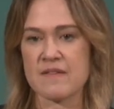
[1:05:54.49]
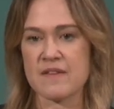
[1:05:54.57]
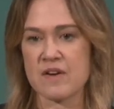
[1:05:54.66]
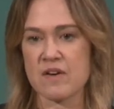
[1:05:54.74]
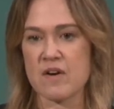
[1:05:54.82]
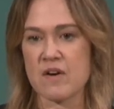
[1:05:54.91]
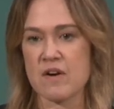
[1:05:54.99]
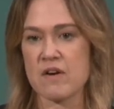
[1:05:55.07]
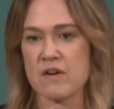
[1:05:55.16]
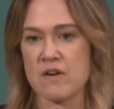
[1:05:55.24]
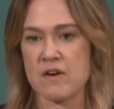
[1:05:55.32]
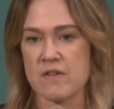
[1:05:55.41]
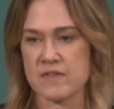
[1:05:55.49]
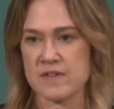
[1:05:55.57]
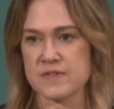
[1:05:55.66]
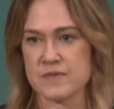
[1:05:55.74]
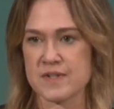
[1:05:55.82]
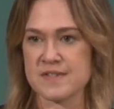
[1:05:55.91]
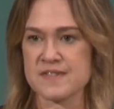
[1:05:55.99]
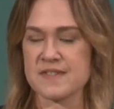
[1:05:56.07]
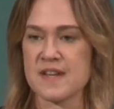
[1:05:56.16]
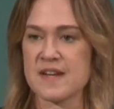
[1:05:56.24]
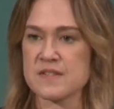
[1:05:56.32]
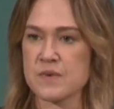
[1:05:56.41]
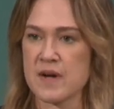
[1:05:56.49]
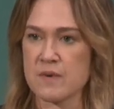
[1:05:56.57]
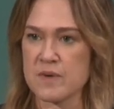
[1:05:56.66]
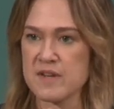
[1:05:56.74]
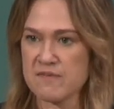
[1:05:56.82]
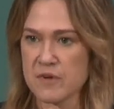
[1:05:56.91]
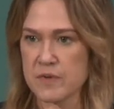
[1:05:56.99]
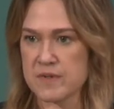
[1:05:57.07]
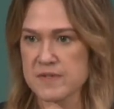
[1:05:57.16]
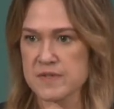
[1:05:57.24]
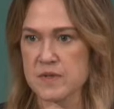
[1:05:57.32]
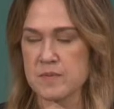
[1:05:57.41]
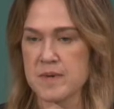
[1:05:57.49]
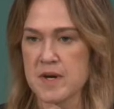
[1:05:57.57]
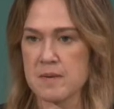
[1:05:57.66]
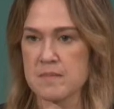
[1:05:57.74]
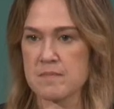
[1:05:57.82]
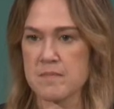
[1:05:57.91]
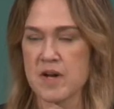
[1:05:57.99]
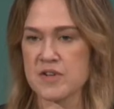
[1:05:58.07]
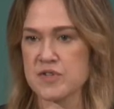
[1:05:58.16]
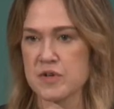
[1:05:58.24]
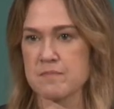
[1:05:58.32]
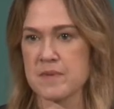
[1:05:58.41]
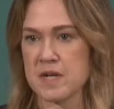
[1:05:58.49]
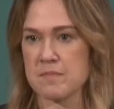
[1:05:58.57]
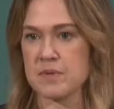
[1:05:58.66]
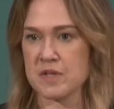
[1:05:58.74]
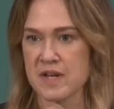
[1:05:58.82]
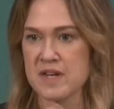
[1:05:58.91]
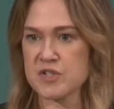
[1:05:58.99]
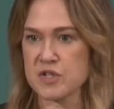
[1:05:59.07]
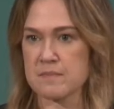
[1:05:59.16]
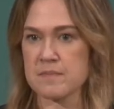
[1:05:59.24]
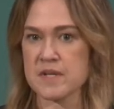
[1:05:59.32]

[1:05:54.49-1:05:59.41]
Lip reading: And there are all these risks, and that's why we focus so much on manipulation,